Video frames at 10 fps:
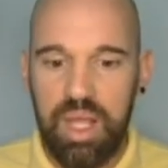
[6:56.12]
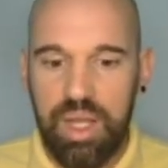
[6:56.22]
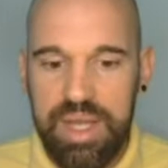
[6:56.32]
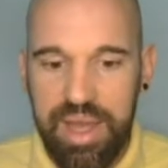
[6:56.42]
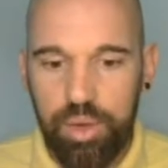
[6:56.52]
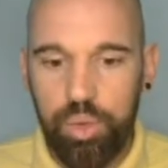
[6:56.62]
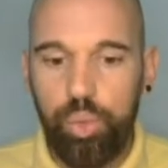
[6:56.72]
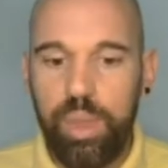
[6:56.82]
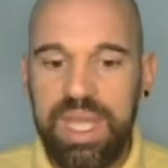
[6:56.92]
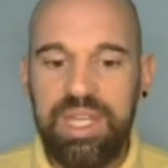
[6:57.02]
Now,
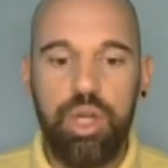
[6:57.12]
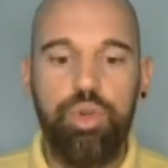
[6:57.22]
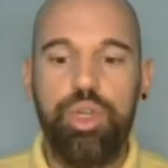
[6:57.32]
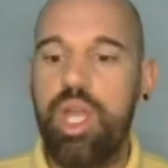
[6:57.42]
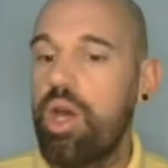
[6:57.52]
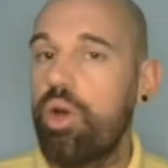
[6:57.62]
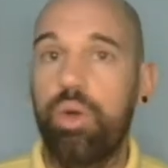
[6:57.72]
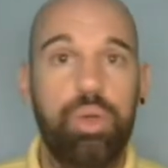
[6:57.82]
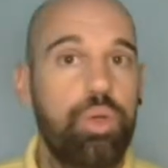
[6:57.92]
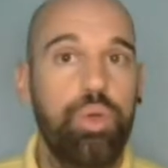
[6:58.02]
we don't know
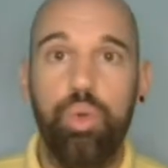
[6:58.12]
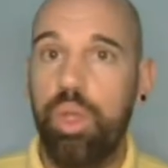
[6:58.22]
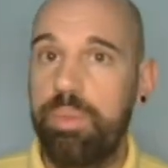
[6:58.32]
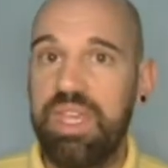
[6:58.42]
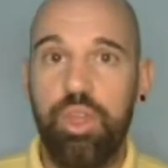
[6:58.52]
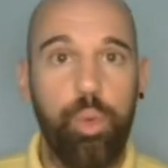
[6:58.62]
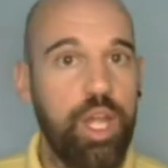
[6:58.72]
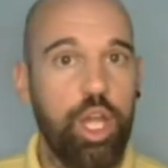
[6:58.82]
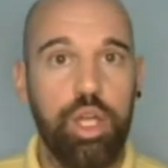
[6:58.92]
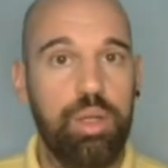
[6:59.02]
who will be the
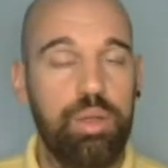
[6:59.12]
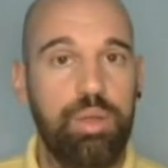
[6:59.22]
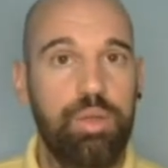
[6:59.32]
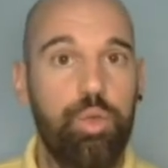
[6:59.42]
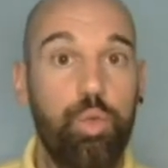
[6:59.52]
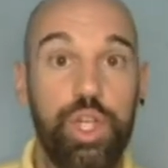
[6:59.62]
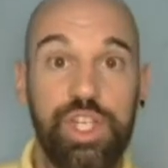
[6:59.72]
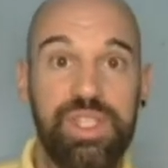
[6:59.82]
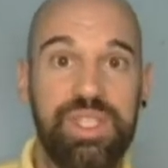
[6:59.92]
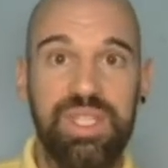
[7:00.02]
winner. We're
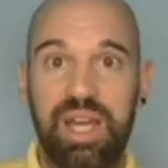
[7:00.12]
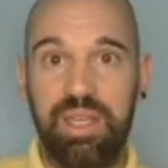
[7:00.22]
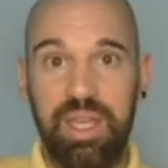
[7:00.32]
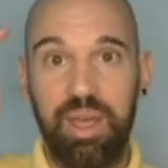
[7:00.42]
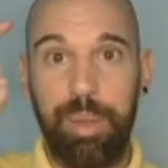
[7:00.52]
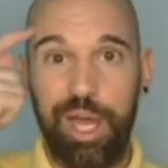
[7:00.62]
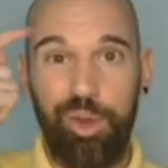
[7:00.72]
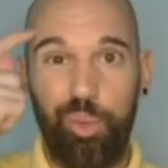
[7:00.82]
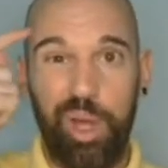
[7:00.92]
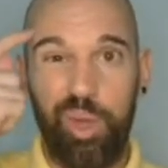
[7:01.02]
just talking
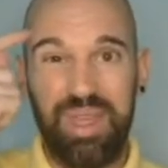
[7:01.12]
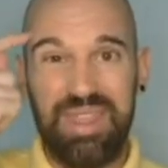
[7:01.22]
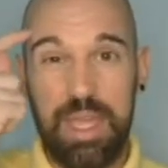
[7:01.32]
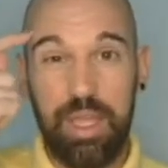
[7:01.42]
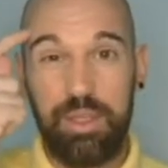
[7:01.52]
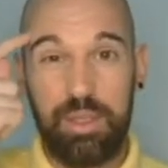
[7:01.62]
about what we think.